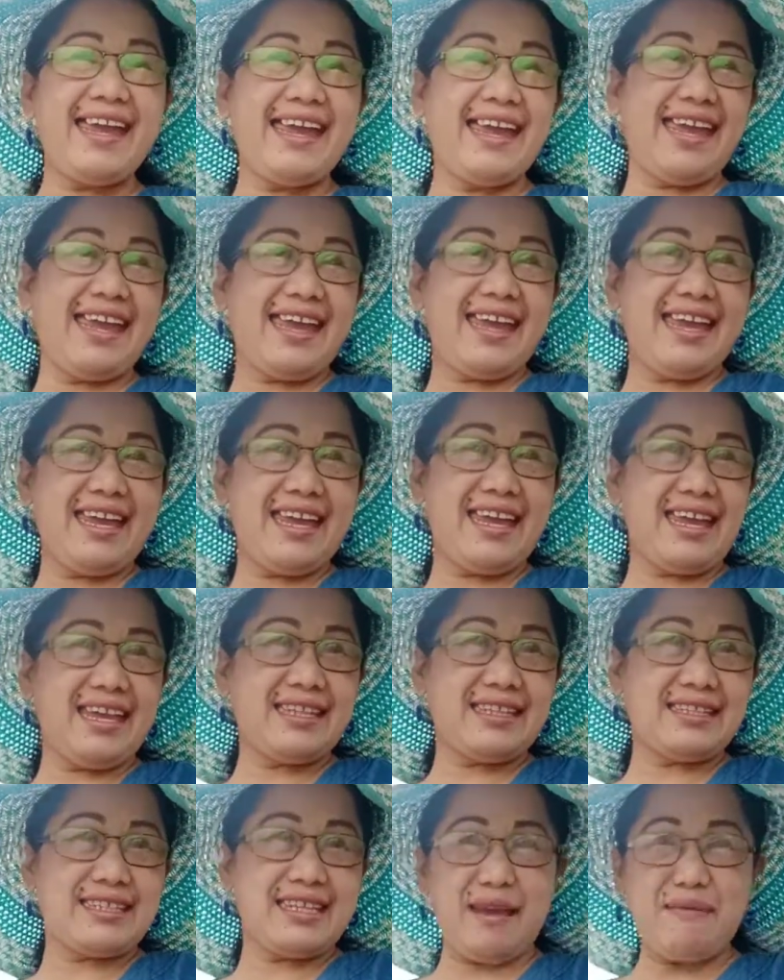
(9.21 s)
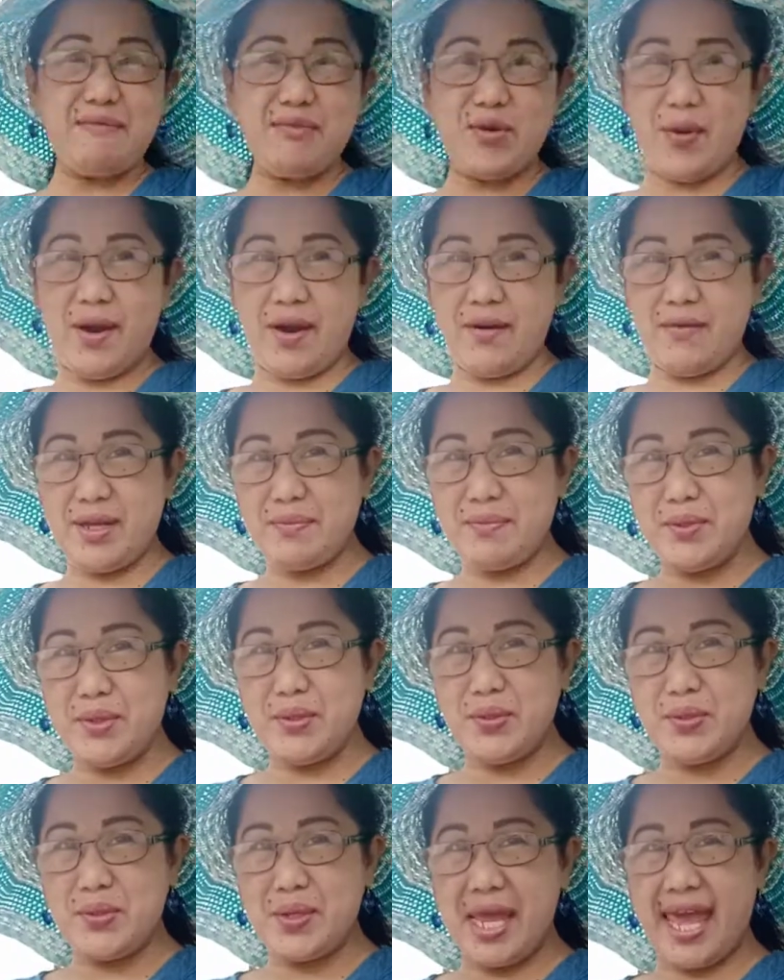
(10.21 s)
And I'm wearing
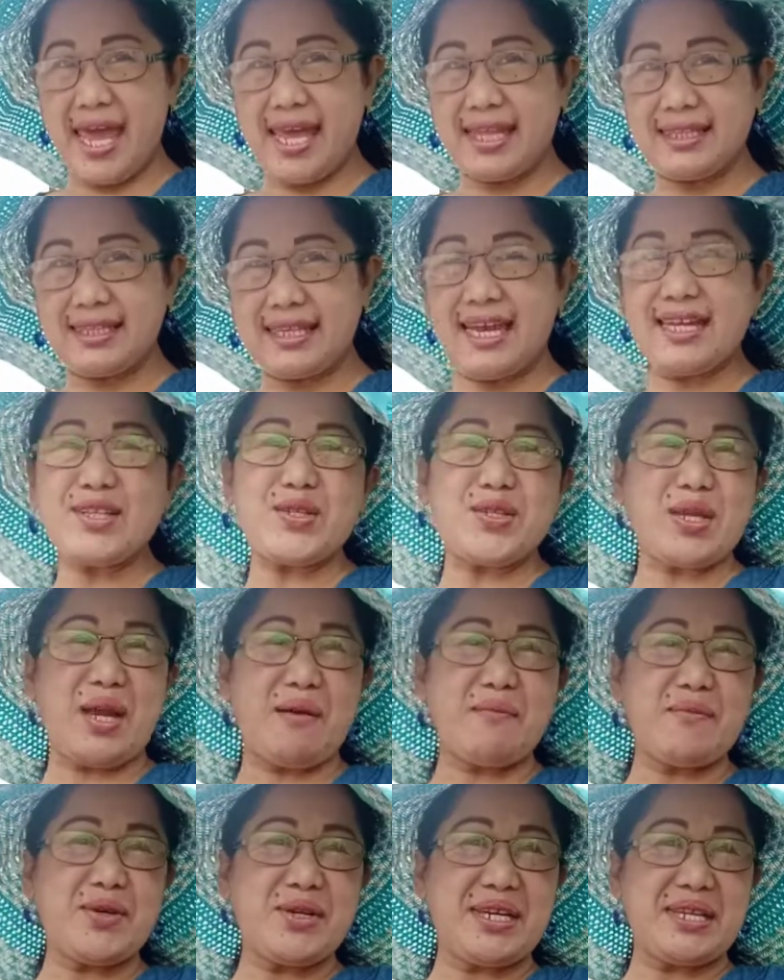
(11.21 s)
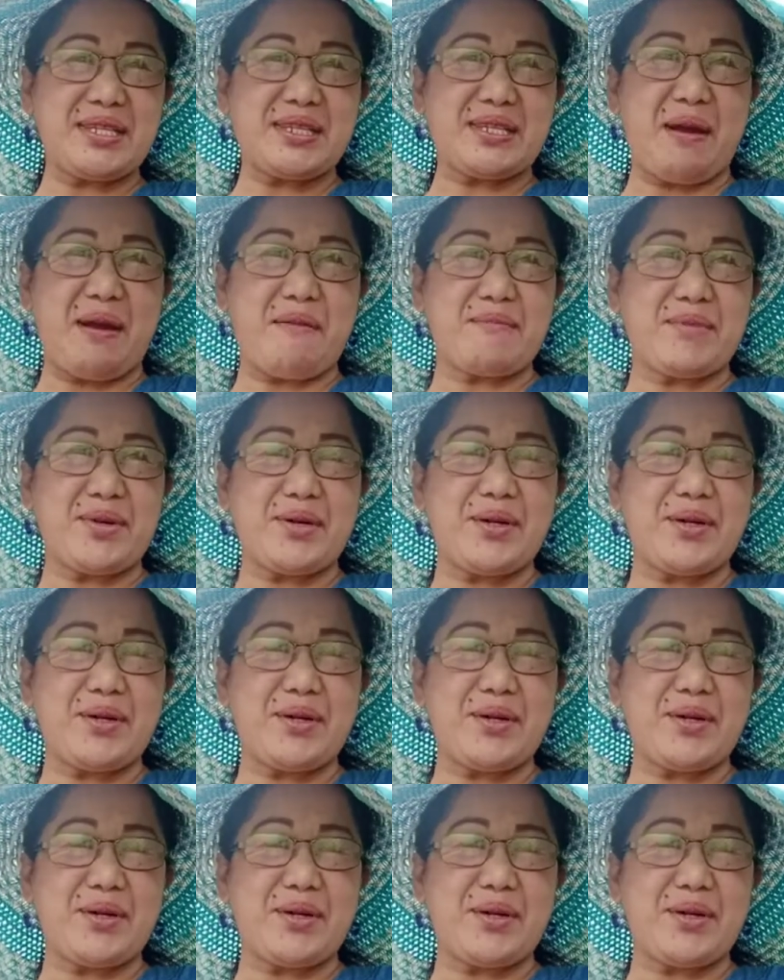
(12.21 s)
blue hat at summer na summer.